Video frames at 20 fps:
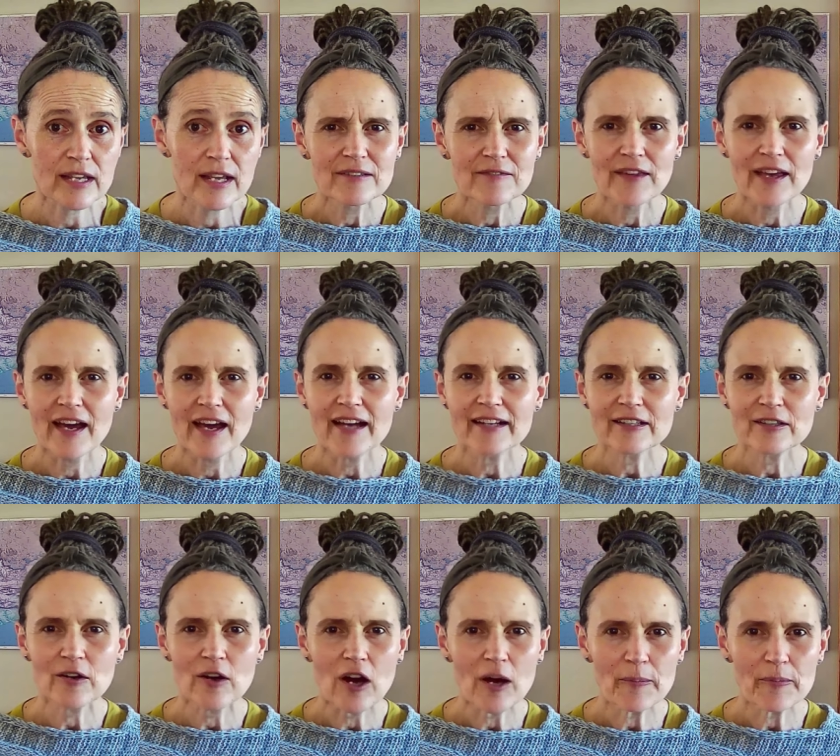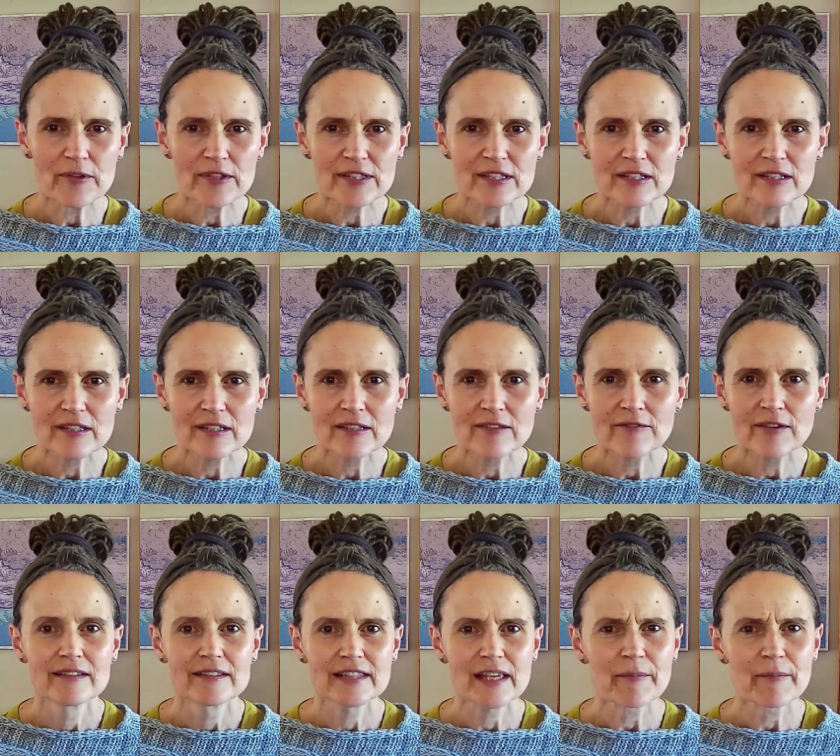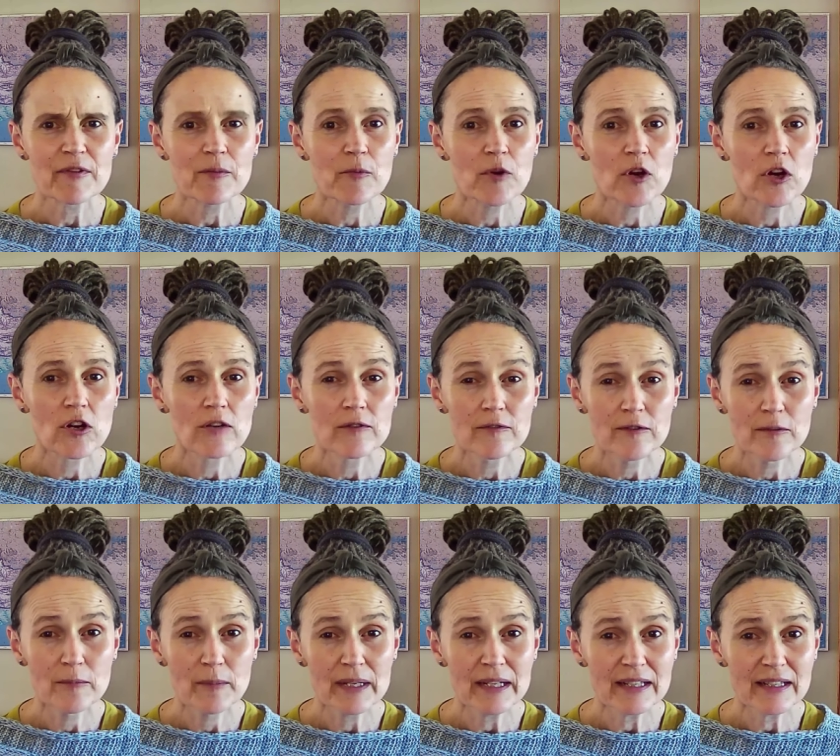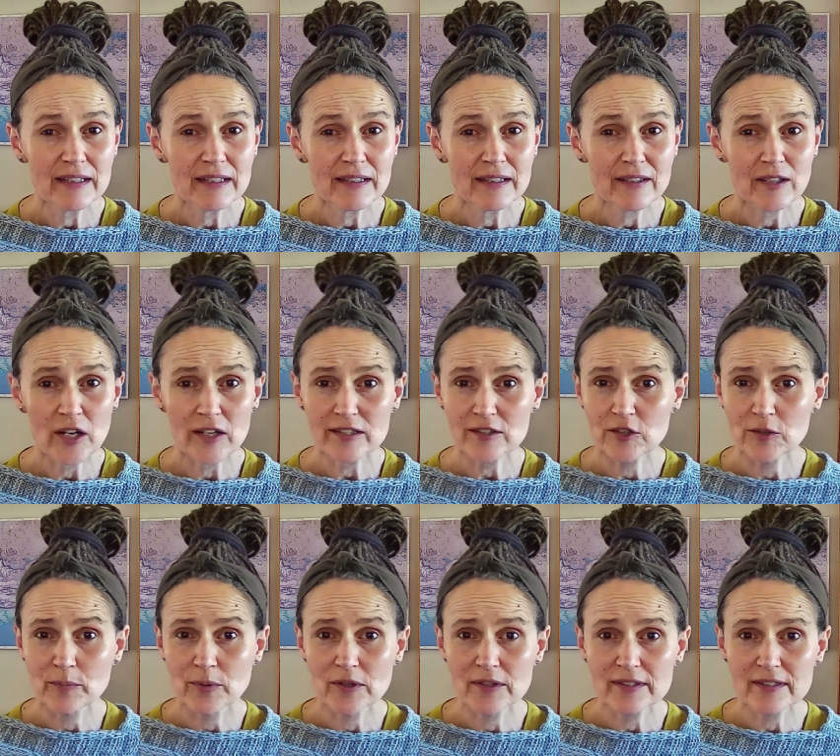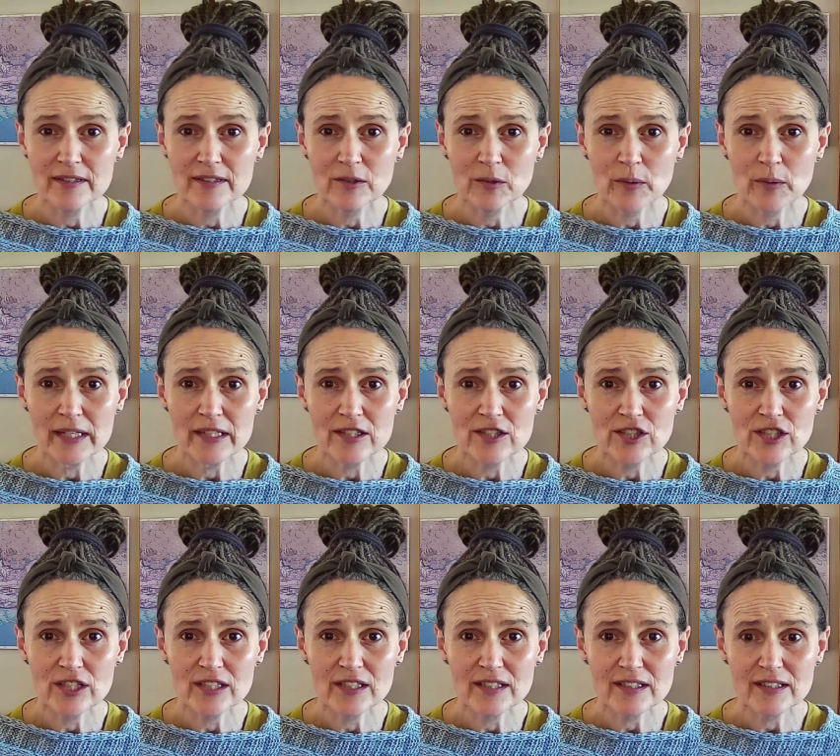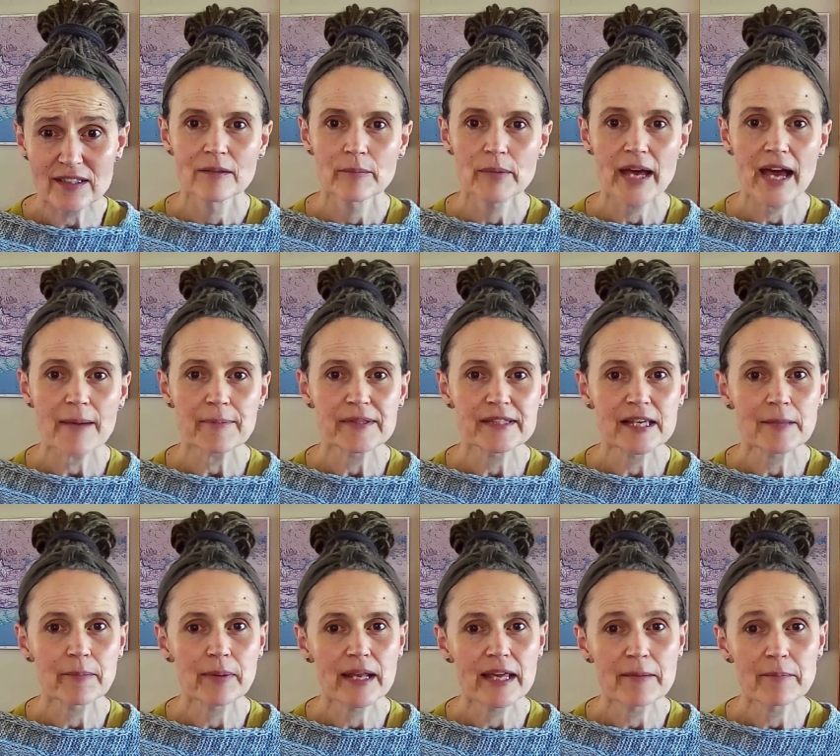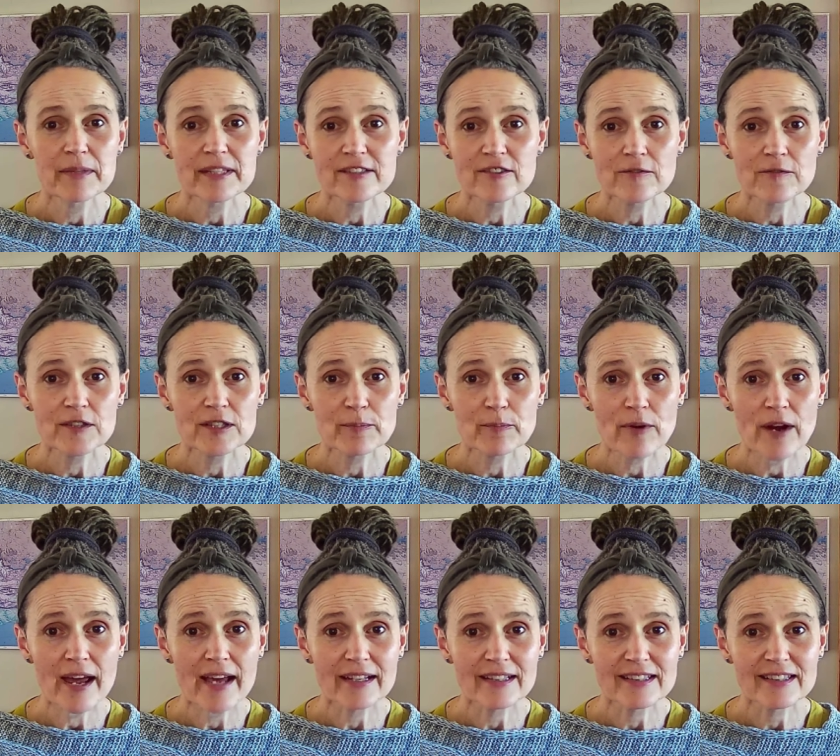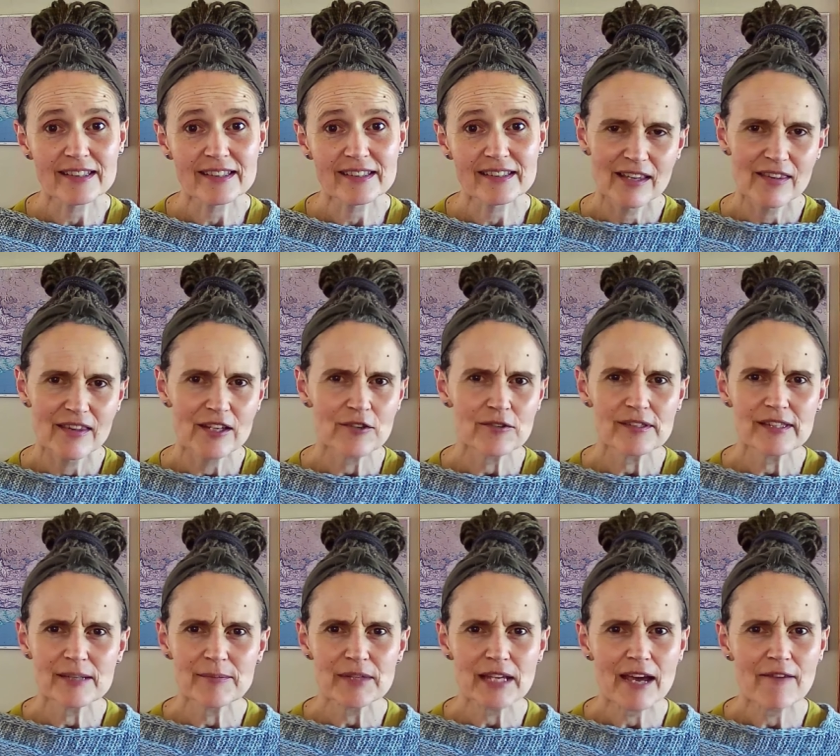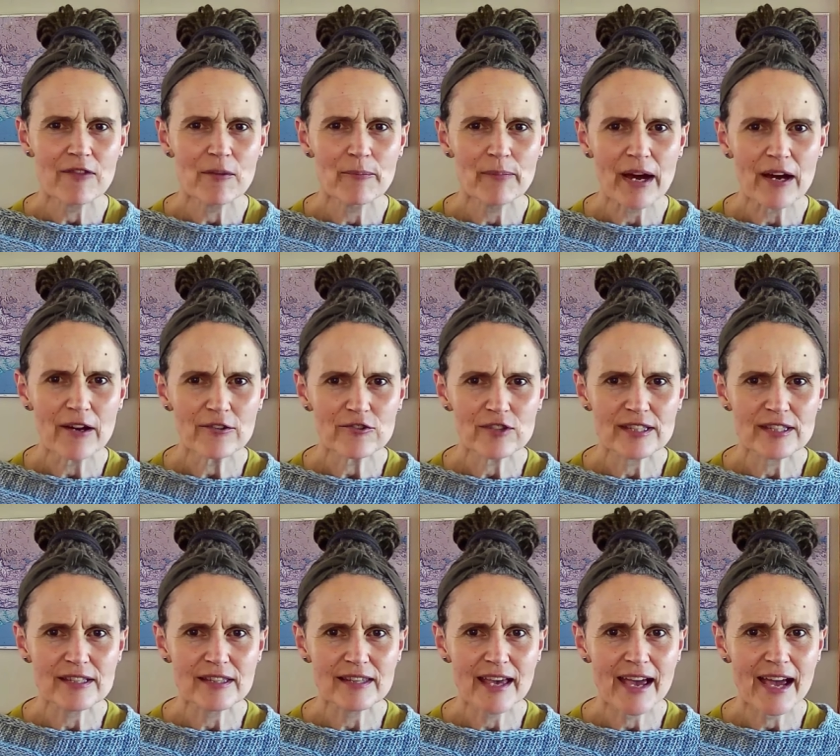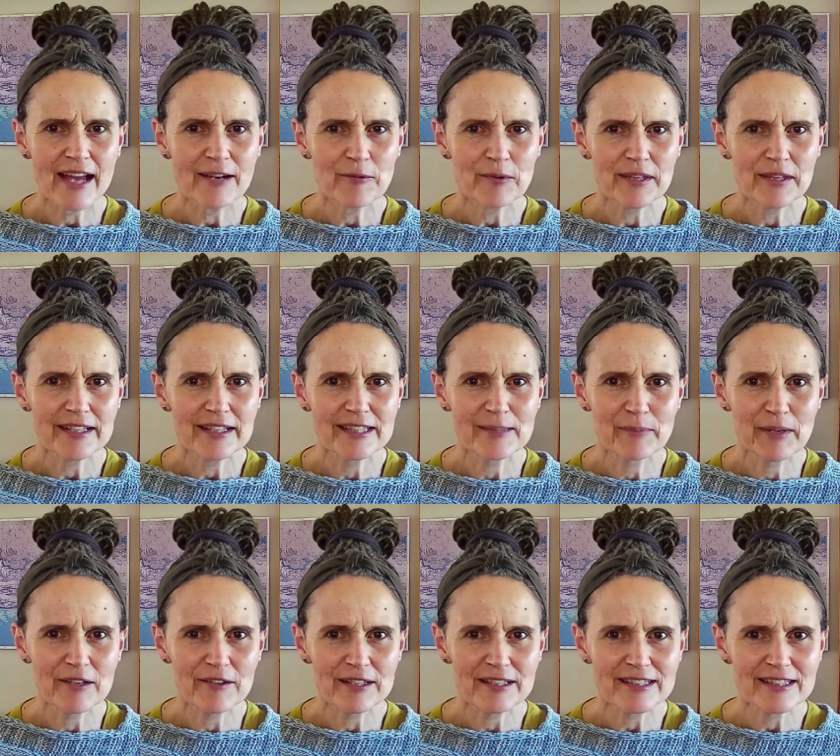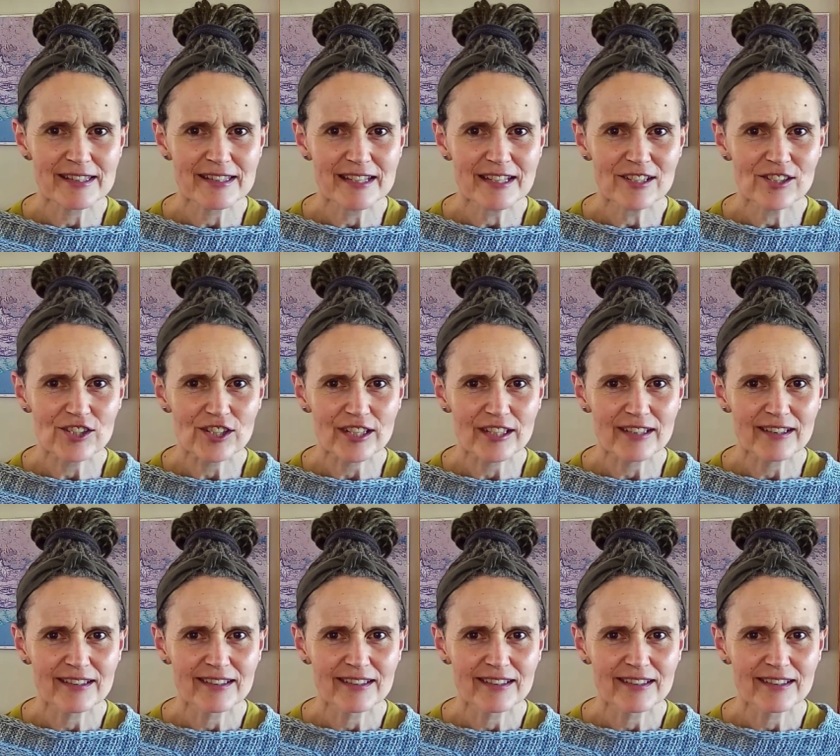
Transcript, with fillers: They're uncooperative. Some of them are overfamiliar and ask you personal questions. Perhaps they play mischievous pranks. They don't seem to have the boundaries that they had with the experienced teacher.